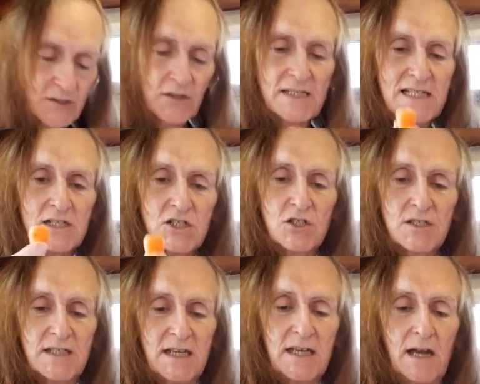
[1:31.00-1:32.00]
got these little
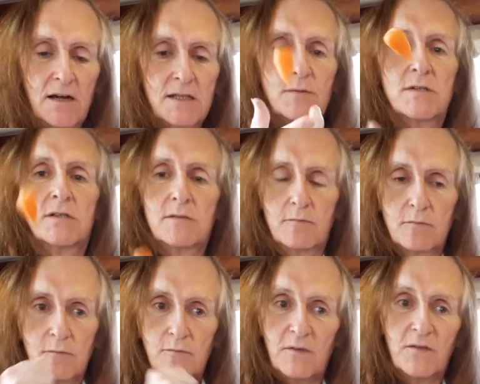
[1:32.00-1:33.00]
chantenay carrots, which
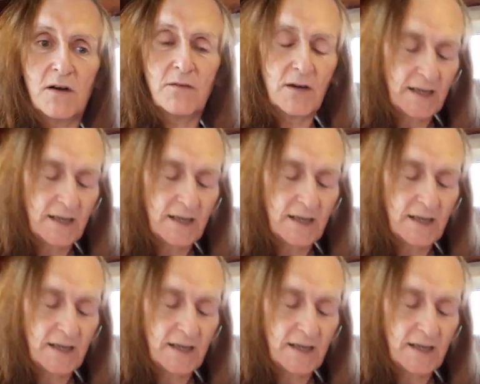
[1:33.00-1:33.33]
be very, very